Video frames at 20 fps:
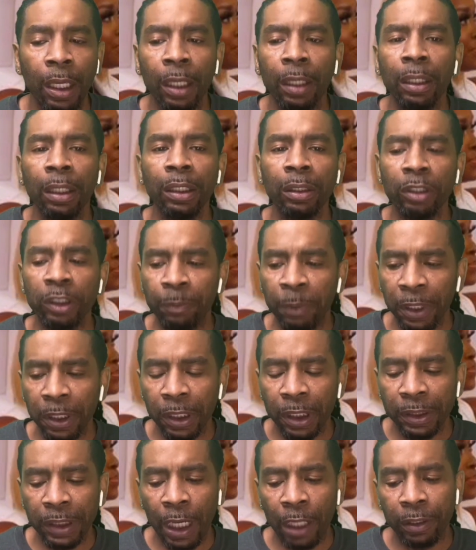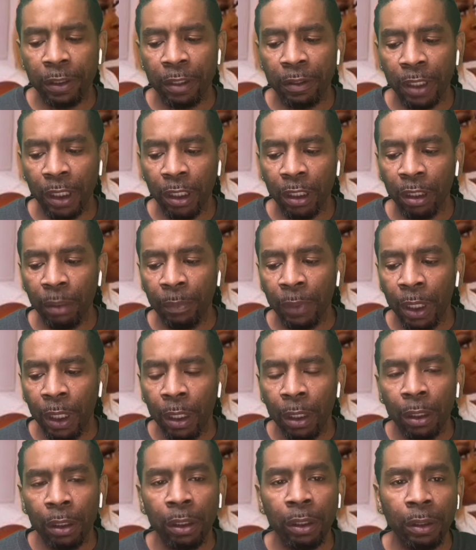You know, speaking this out to them,
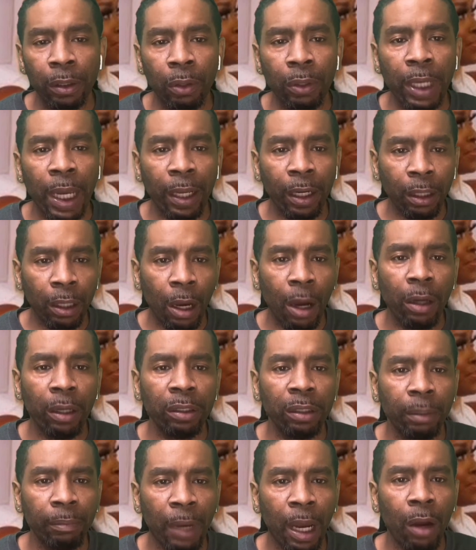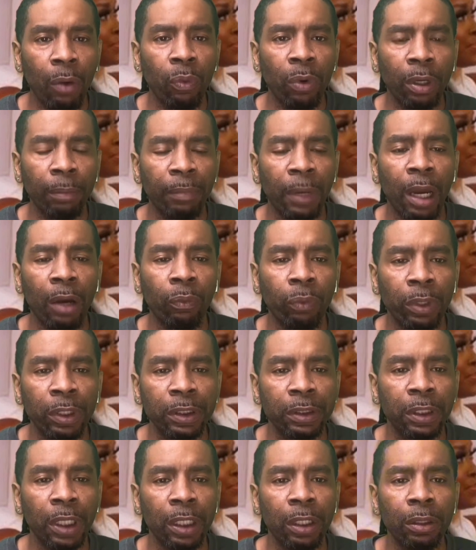you know, kind of calling them out one by one,
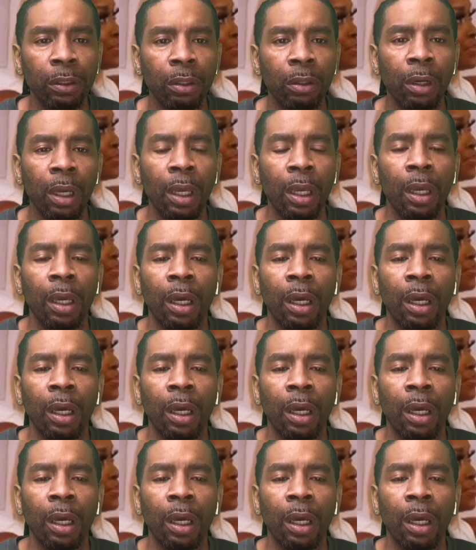saying, you know,